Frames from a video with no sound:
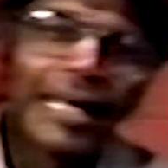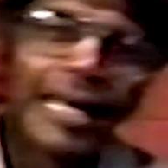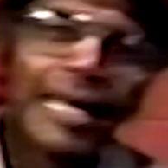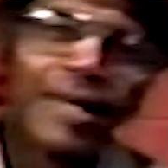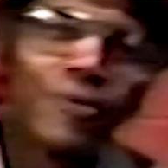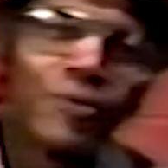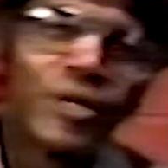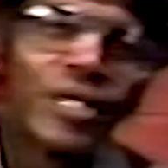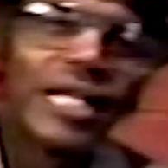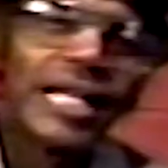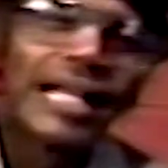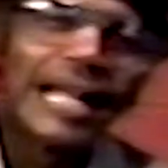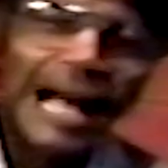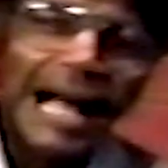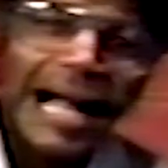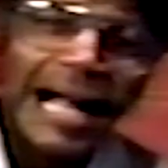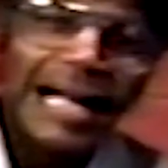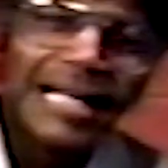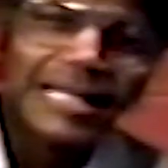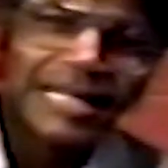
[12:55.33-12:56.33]
and when the
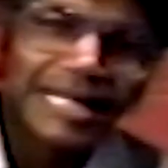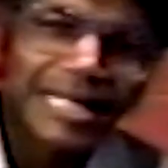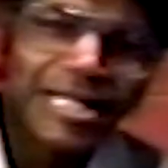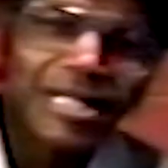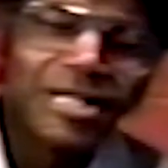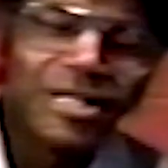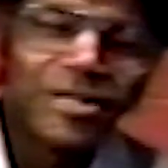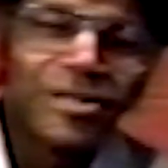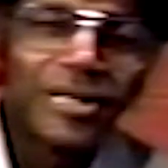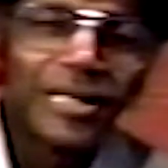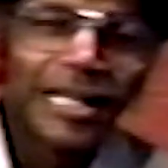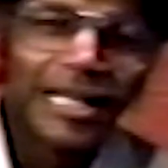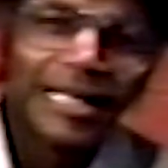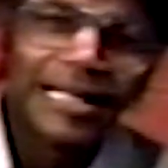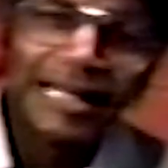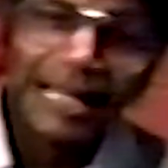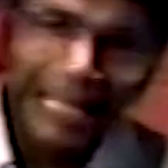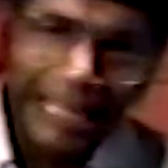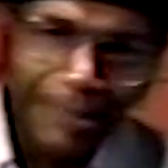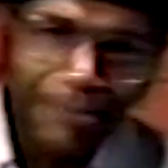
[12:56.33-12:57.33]
guy's sister and
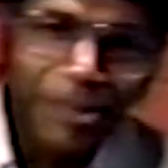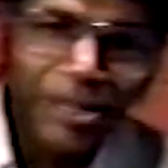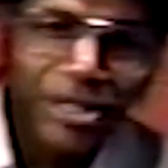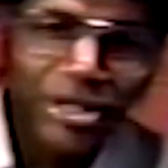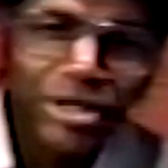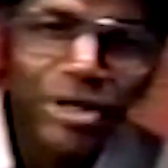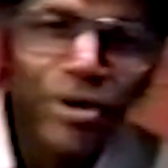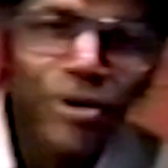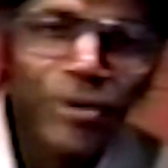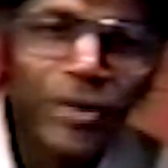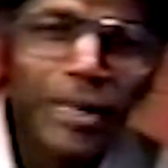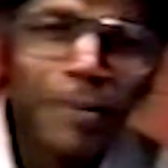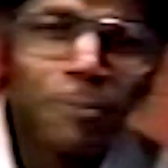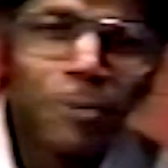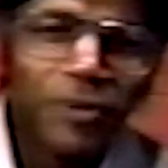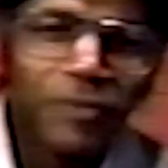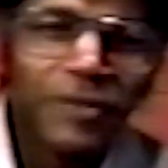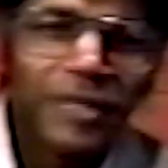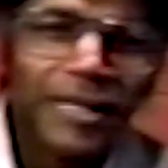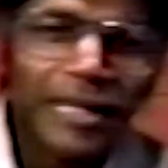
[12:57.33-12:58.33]
her husband showed up
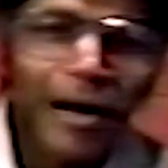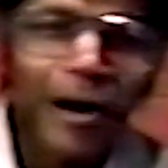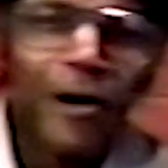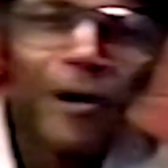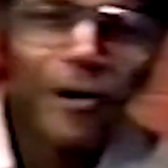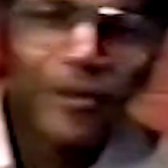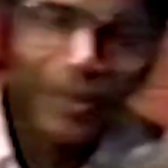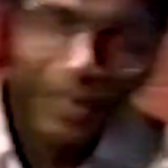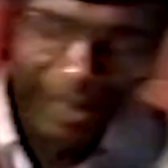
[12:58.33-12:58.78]
with the dog